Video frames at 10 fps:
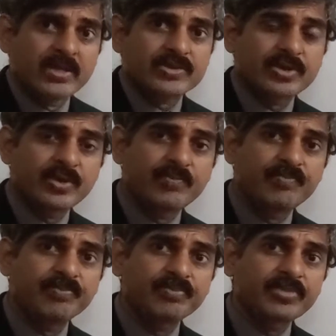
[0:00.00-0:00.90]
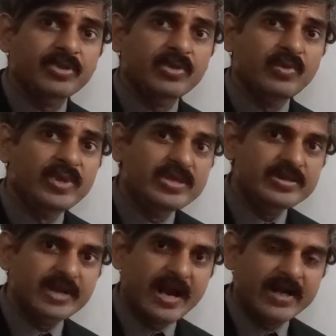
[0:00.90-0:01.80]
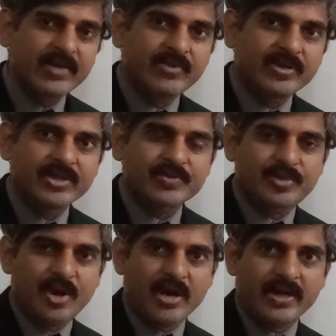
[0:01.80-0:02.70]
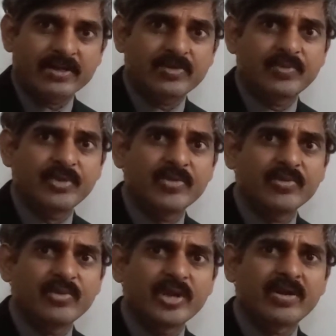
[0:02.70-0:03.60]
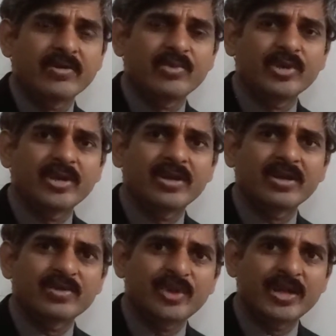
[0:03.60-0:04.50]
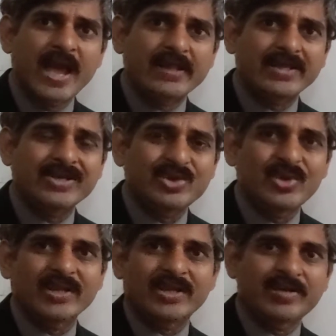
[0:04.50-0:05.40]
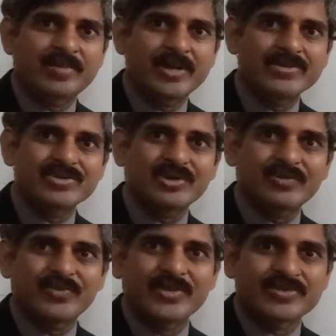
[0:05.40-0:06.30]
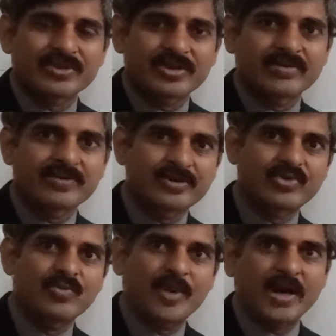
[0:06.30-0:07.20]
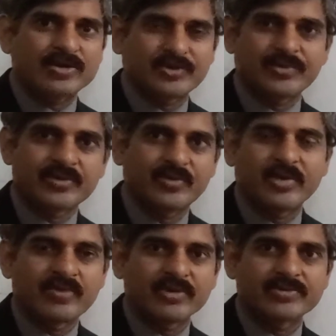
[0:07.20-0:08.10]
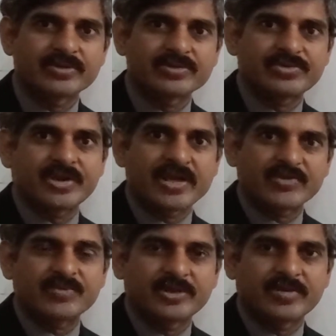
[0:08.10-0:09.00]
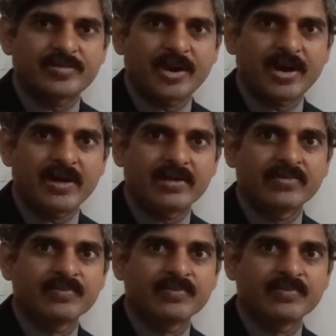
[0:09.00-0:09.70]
So we started with this product. We gathered together a bunch of this. There were two parts of it. One was this transmitter part